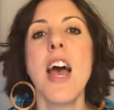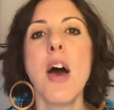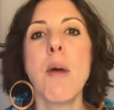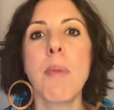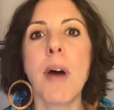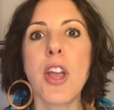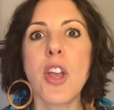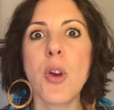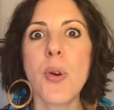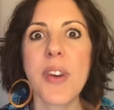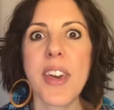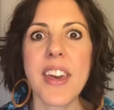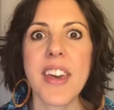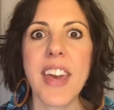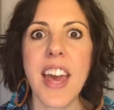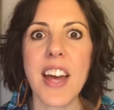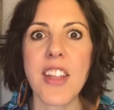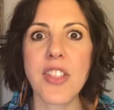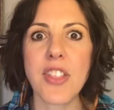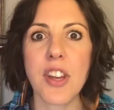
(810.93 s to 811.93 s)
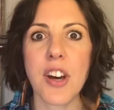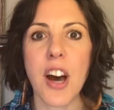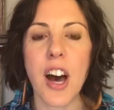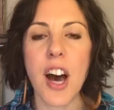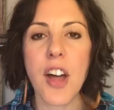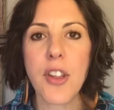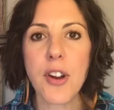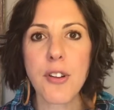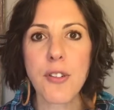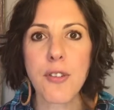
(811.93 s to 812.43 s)
but you can get the
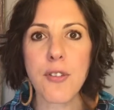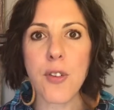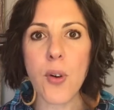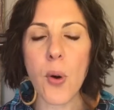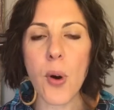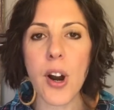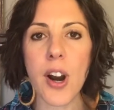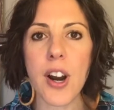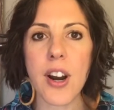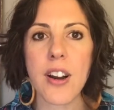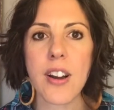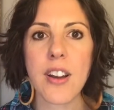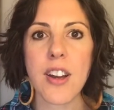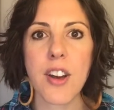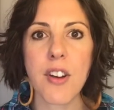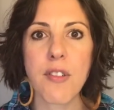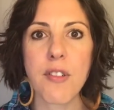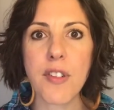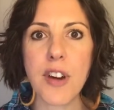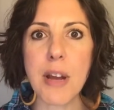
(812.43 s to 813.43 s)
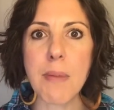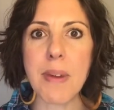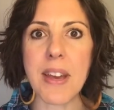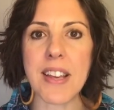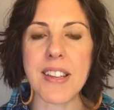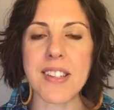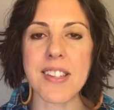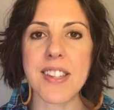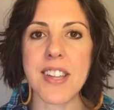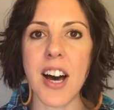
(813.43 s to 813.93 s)
other 4 freebies,